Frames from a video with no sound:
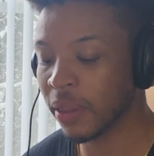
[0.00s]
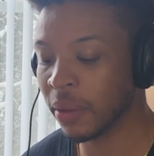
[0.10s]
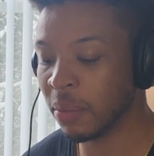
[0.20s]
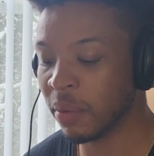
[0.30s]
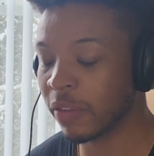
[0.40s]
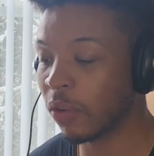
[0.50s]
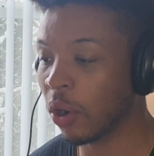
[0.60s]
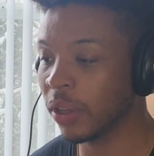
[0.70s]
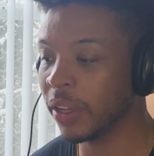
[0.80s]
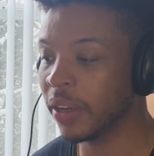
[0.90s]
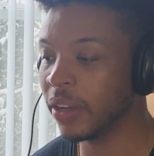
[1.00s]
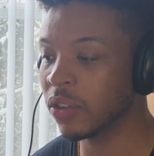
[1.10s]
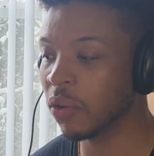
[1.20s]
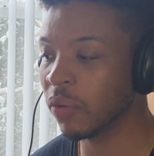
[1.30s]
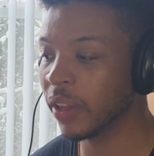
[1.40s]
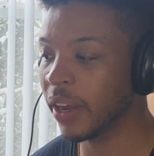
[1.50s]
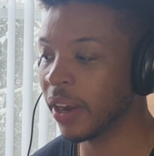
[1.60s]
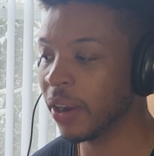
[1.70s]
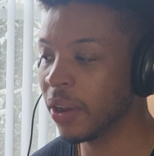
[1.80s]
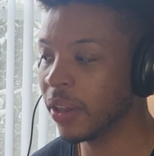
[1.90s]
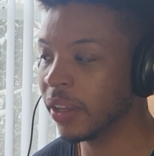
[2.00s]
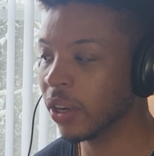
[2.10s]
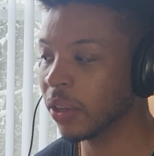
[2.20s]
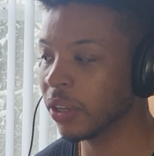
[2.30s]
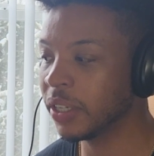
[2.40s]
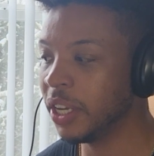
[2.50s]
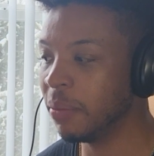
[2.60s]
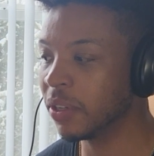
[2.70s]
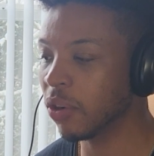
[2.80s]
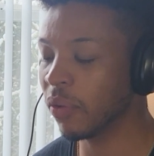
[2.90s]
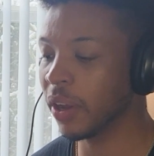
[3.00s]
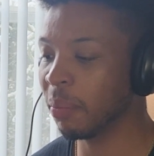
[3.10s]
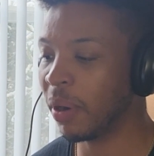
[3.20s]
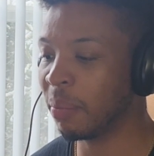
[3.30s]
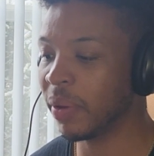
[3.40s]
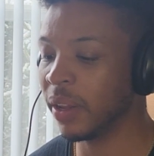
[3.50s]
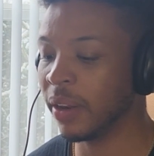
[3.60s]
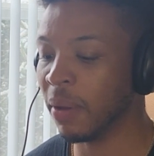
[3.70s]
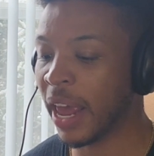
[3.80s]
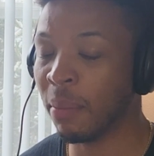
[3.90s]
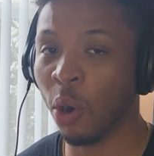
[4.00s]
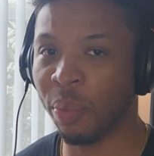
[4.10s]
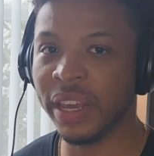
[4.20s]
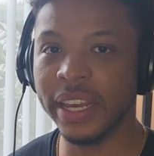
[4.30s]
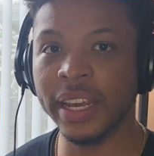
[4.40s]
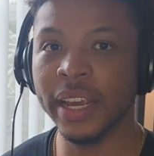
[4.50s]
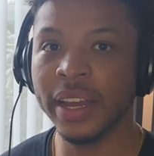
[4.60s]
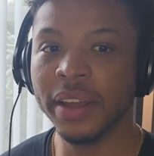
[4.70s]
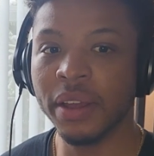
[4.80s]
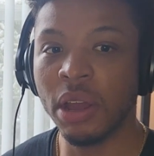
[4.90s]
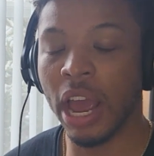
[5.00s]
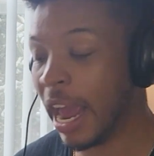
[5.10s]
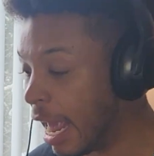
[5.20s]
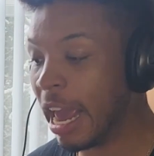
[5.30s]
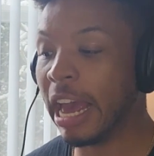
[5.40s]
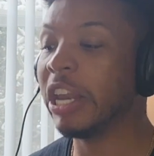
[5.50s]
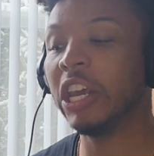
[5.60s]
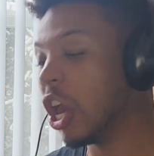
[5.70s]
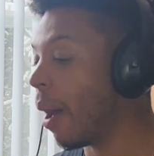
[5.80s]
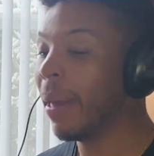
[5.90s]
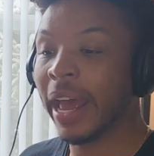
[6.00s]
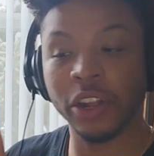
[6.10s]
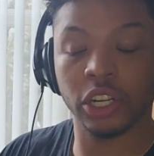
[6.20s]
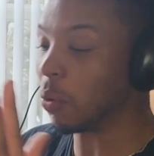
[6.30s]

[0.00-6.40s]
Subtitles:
McFarlane is over there, their team is over there bumping MOP and he up, and they're